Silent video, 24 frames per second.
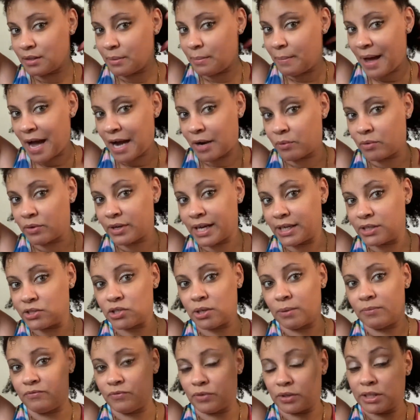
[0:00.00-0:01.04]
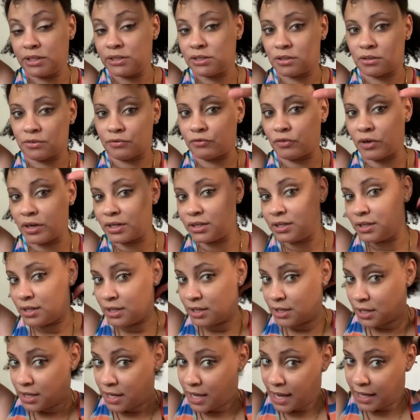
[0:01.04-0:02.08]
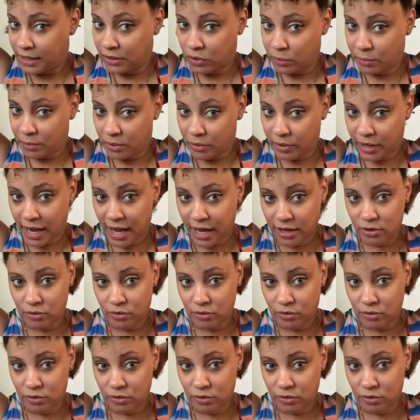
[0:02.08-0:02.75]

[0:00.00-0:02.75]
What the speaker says: back will catch up fully to the front and it'll be okay.